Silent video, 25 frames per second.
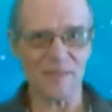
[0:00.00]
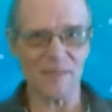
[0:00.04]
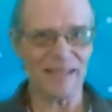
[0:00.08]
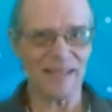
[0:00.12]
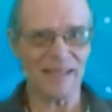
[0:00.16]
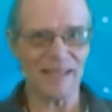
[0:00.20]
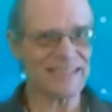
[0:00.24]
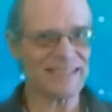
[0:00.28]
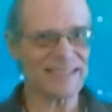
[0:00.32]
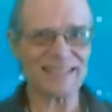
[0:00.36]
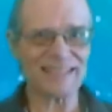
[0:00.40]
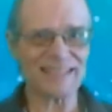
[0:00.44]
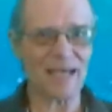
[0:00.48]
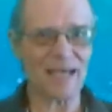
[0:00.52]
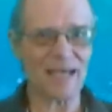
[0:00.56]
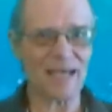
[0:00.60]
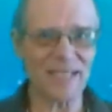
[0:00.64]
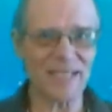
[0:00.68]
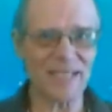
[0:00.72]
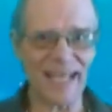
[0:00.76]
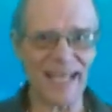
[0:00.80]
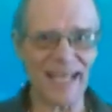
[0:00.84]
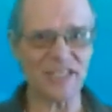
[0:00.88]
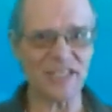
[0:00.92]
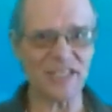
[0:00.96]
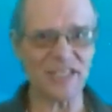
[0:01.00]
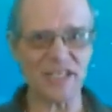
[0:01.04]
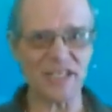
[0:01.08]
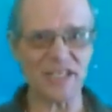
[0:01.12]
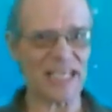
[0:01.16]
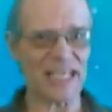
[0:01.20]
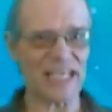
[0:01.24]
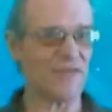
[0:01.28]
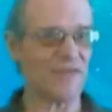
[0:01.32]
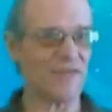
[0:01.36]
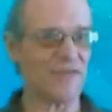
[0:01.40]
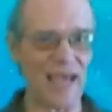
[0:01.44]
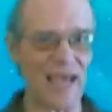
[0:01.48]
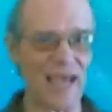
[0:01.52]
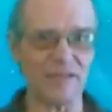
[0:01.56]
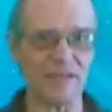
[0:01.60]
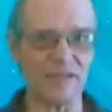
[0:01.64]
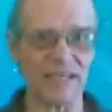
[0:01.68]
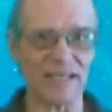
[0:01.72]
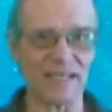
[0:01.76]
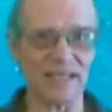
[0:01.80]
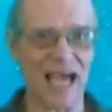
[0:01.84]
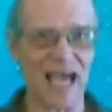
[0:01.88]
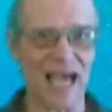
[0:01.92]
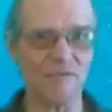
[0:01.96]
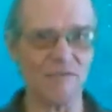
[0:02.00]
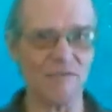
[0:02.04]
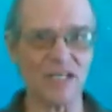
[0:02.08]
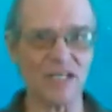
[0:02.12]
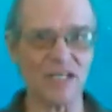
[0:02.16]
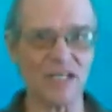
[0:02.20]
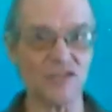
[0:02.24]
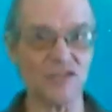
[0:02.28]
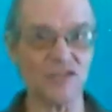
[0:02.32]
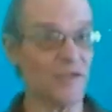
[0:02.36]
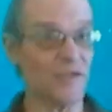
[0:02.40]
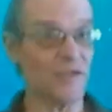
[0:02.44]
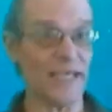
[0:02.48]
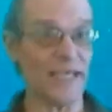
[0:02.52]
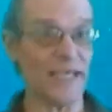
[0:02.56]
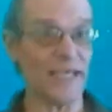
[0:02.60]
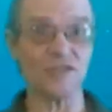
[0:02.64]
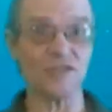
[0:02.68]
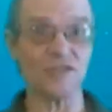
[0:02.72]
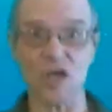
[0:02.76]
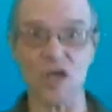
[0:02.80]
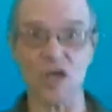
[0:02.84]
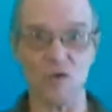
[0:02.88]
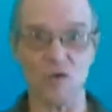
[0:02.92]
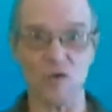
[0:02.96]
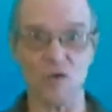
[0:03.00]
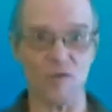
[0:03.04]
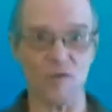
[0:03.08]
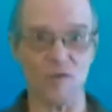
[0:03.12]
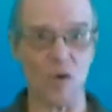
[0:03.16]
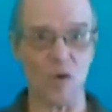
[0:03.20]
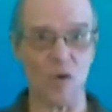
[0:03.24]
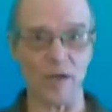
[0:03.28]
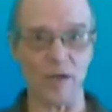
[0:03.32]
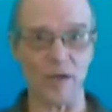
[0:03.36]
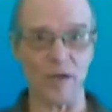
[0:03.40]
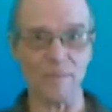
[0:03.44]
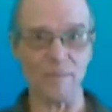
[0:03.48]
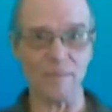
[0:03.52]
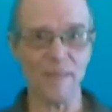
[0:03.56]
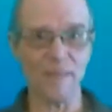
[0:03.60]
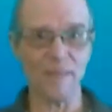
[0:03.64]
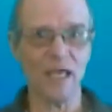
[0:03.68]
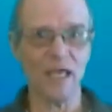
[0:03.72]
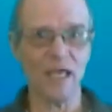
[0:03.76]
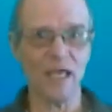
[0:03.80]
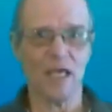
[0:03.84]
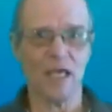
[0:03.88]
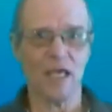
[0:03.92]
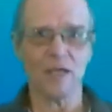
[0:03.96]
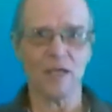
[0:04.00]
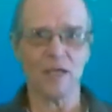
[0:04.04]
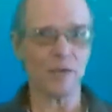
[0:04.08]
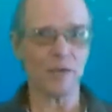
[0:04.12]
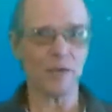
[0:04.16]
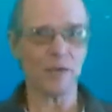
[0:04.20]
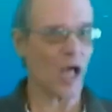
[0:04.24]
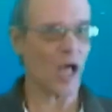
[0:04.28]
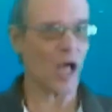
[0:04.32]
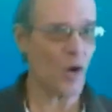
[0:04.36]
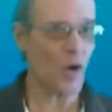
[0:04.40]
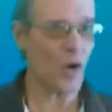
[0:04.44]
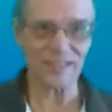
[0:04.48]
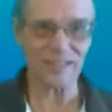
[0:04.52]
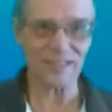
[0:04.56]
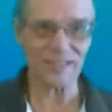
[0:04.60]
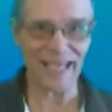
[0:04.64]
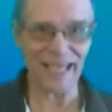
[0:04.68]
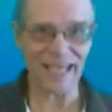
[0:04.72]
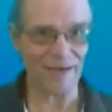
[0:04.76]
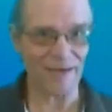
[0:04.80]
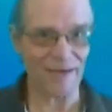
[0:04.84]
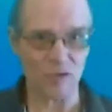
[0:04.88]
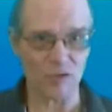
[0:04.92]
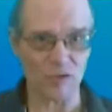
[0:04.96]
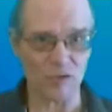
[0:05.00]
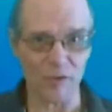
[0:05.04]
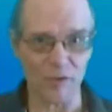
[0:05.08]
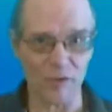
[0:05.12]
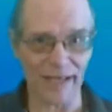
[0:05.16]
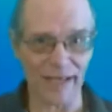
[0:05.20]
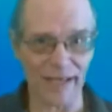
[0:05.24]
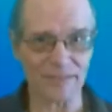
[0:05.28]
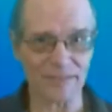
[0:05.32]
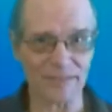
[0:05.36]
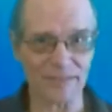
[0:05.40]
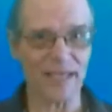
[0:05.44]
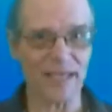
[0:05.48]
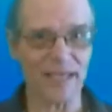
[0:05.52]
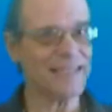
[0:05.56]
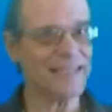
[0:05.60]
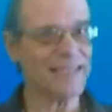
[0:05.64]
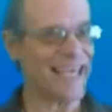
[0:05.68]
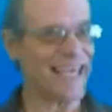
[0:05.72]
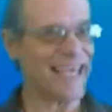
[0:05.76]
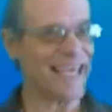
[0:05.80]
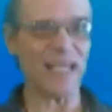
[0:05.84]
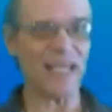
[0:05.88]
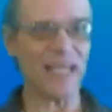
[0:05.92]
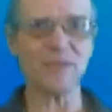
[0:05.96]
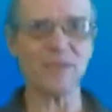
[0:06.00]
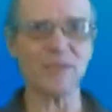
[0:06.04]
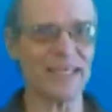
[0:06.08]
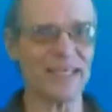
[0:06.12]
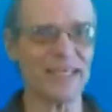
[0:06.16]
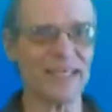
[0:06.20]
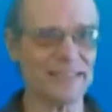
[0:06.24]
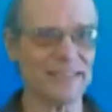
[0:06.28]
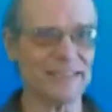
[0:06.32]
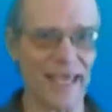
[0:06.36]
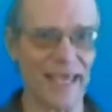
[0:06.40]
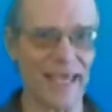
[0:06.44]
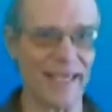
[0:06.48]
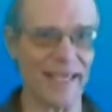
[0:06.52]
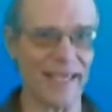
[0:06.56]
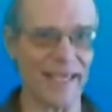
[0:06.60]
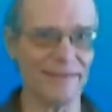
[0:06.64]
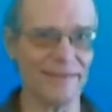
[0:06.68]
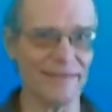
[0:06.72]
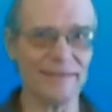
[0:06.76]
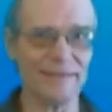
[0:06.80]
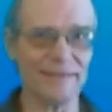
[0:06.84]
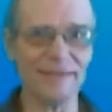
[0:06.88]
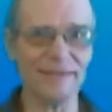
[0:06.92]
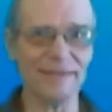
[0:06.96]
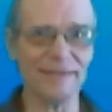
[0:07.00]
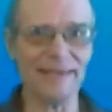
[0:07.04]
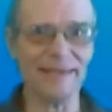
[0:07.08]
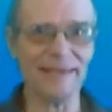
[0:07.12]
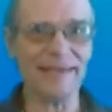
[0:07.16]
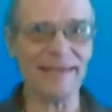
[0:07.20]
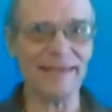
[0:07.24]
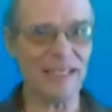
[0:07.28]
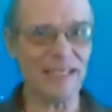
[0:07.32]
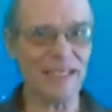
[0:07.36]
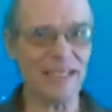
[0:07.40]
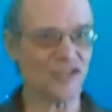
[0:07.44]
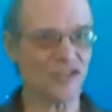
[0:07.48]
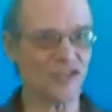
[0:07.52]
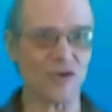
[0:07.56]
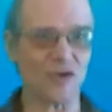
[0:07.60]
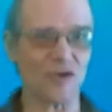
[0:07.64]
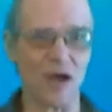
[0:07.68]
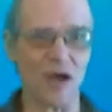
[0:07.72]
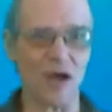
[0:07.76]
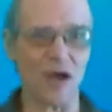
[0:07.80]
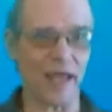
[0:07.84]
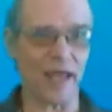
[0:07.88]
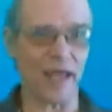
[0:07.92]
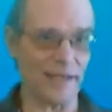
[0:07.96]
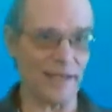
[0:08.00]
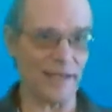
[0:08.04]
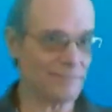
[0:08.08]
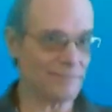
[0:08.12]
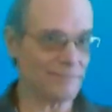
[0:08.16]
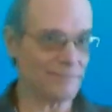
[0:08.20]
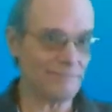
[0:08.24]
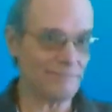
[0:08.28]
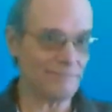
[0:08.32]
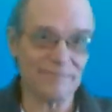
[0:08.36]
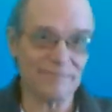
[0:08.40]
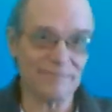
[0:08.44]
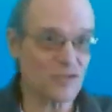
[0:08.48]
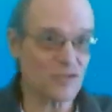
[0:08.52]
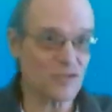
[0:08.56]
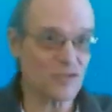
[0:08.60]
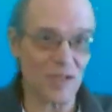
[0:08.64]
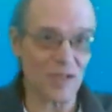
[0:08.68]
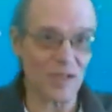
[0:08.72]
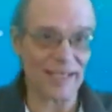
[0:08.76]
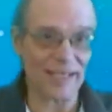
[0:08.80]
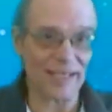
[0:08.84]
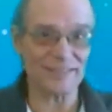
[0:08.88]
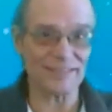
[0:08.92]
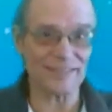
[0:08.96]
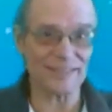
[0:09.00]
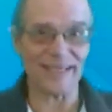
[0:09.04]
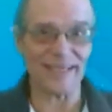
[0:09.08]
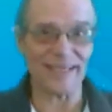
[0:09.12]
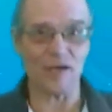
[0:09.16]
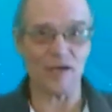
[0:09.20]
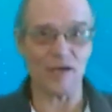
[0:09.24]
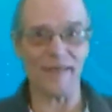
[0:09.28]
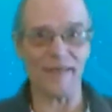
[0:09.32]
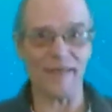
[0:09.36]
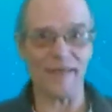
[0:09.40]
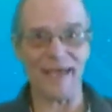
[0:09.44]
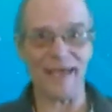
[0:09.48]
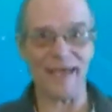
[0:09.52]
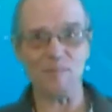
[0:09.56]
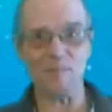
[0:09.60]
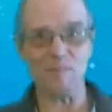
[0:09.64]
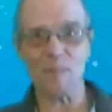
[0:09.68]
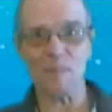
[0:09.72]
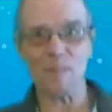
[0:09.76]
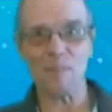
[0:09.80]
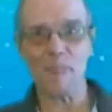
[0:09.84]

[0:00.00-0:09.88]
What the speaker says: This stops any chance for having the confidence you need to go forward. You will always have critics. Take what they say in stride. That's all I can say on that.